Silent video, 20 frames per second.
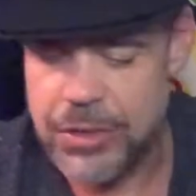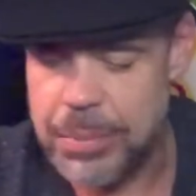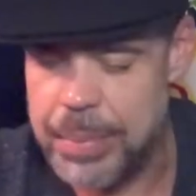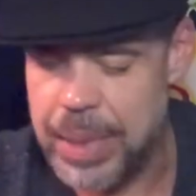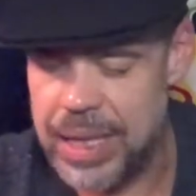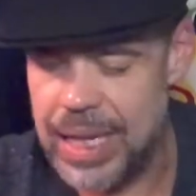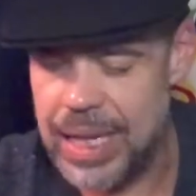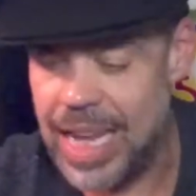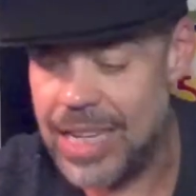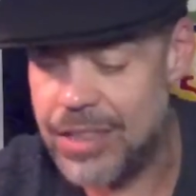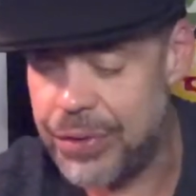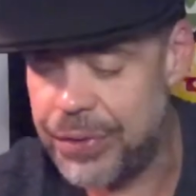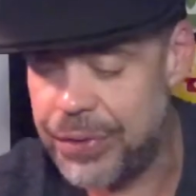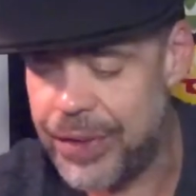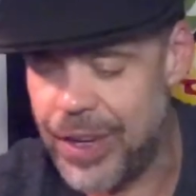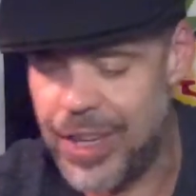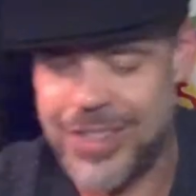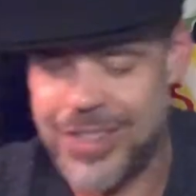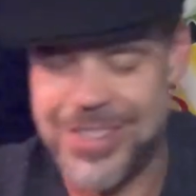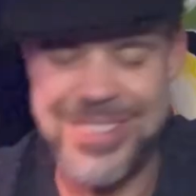but
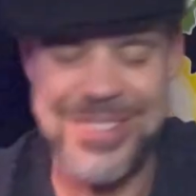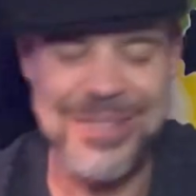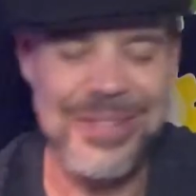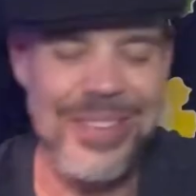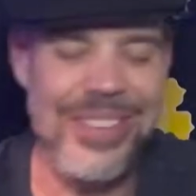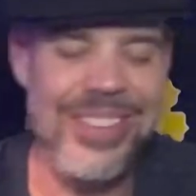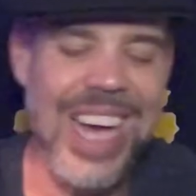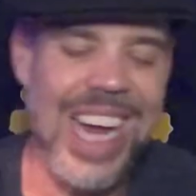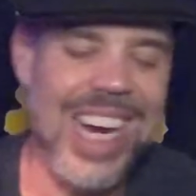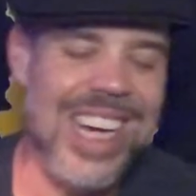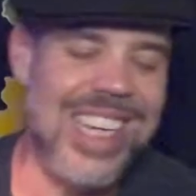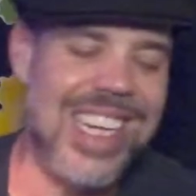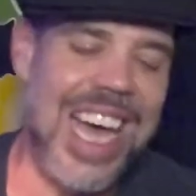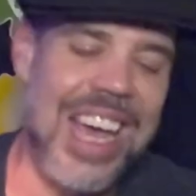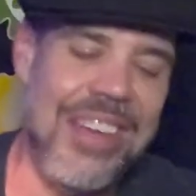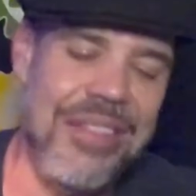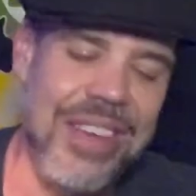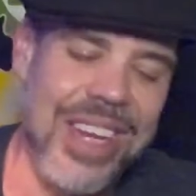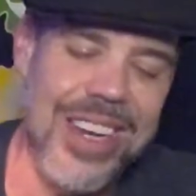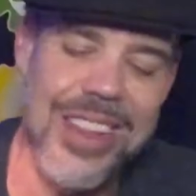we've got to
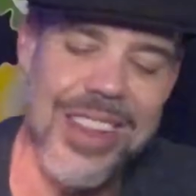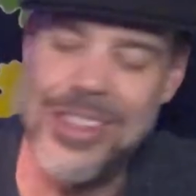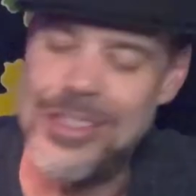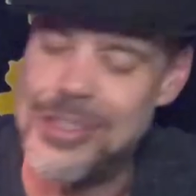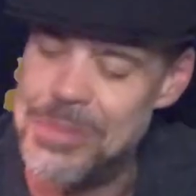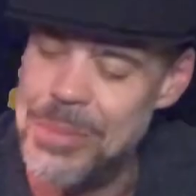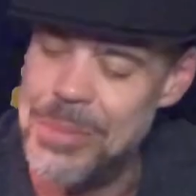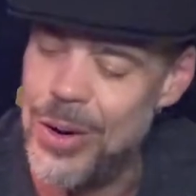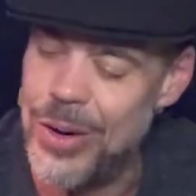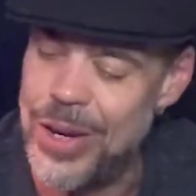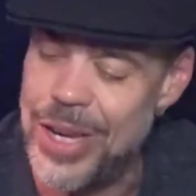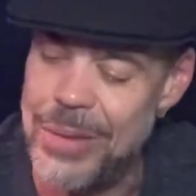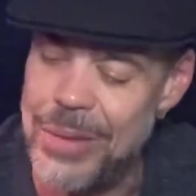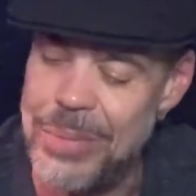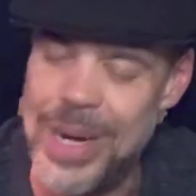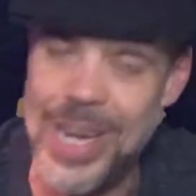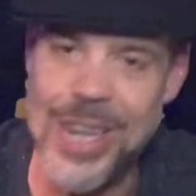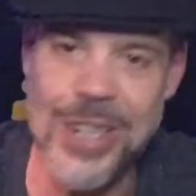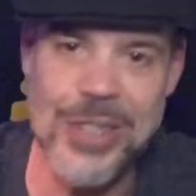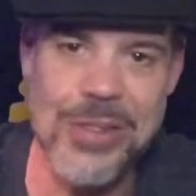dive into the Smoke and
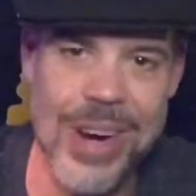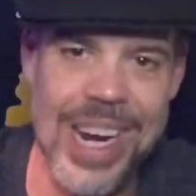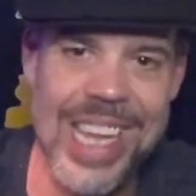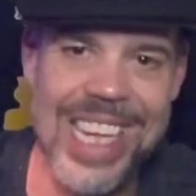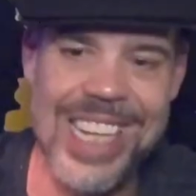Mirrors, right?